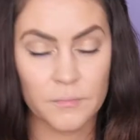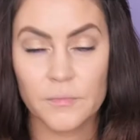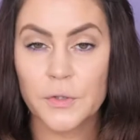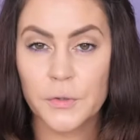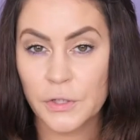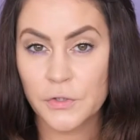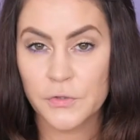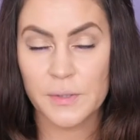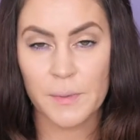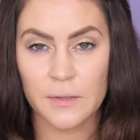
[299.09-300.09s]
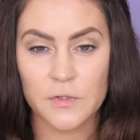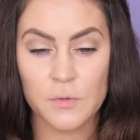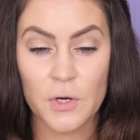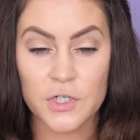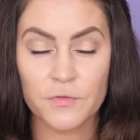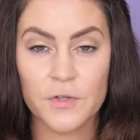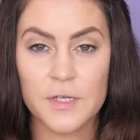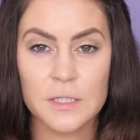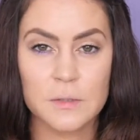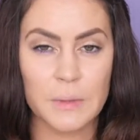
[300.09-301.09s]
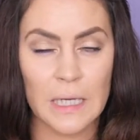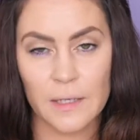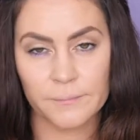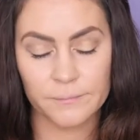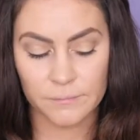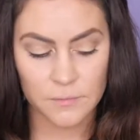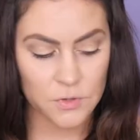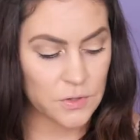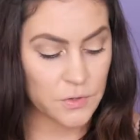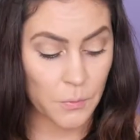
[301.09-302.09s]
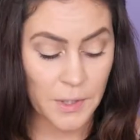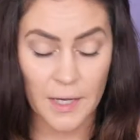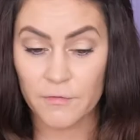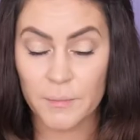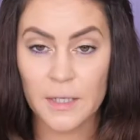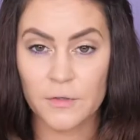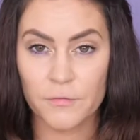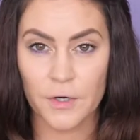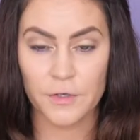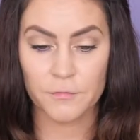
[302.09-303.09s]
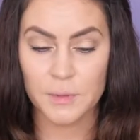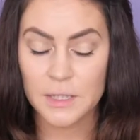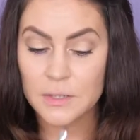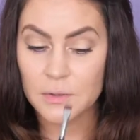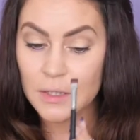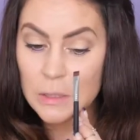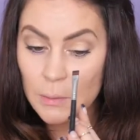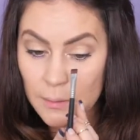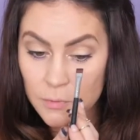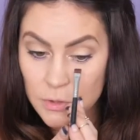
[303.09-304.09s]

You can use a pencil brush for this, but I just don't have mine in front of me, so that's why I'm